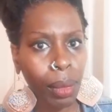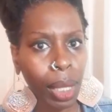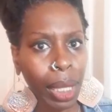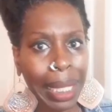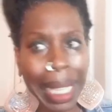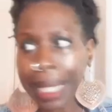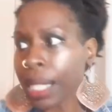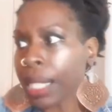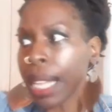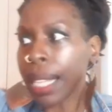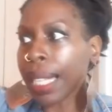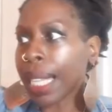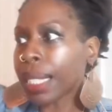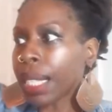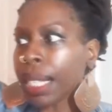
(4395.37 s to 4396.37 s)
That's
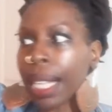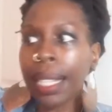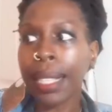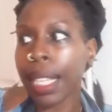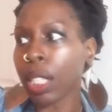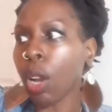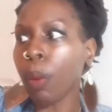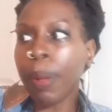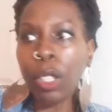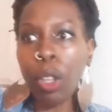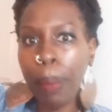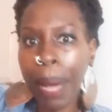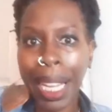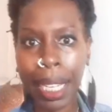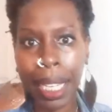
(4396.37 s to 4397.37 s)
another thing.
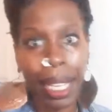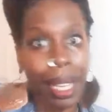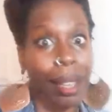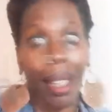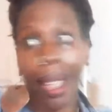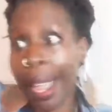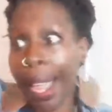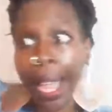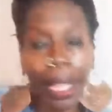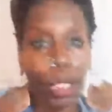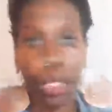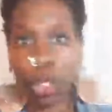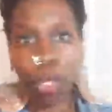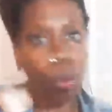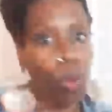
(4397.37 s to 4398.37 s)
Nobody
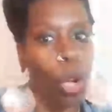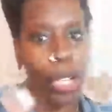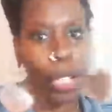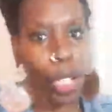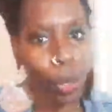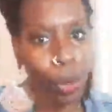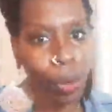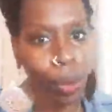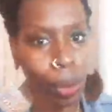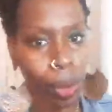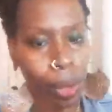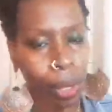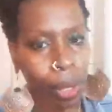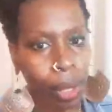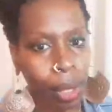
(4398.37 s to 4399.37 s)
has to want
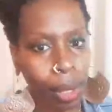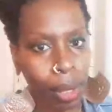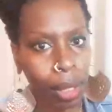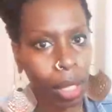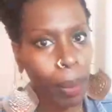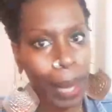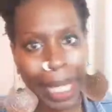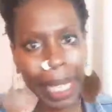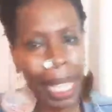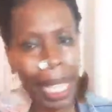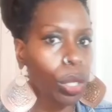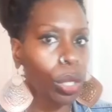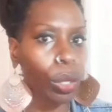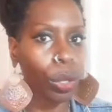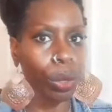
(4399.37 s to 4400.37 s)
you. Nobody
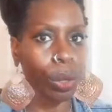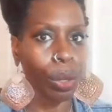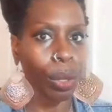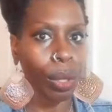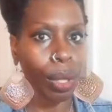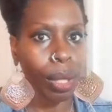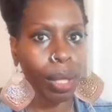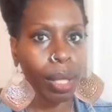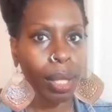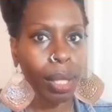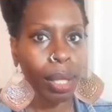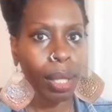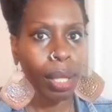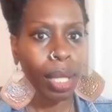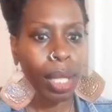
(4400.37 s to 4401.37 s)
has to.
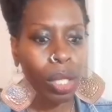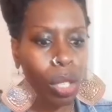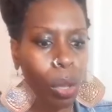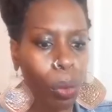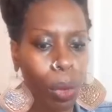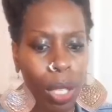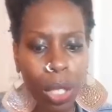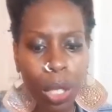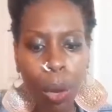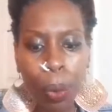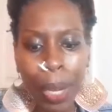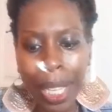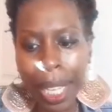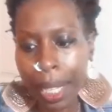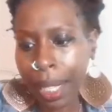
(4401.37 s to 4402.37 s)
So,
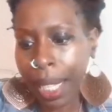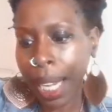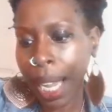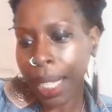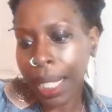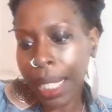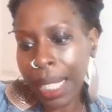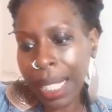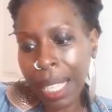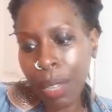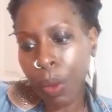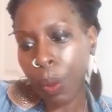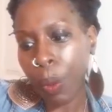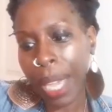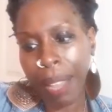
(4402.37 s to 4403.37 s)
we got to get out of this
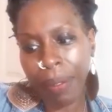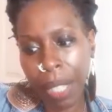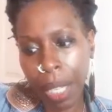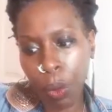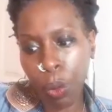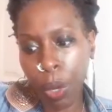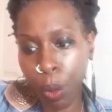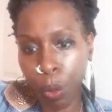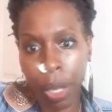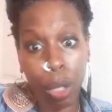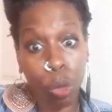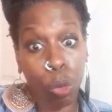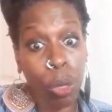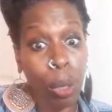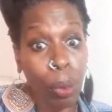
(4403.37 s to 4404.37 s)
thing where
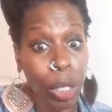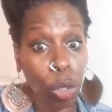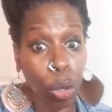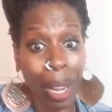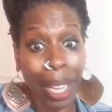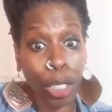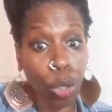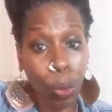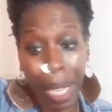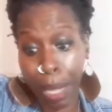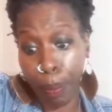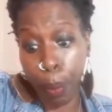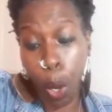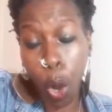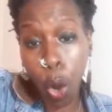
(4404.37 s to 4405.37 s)
we're trying to
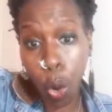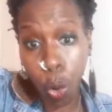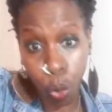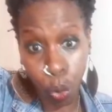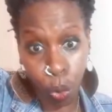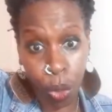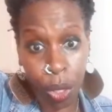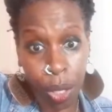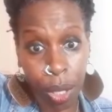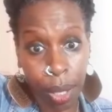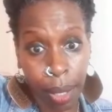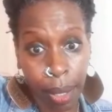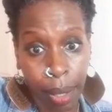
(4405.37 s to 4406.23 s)
impose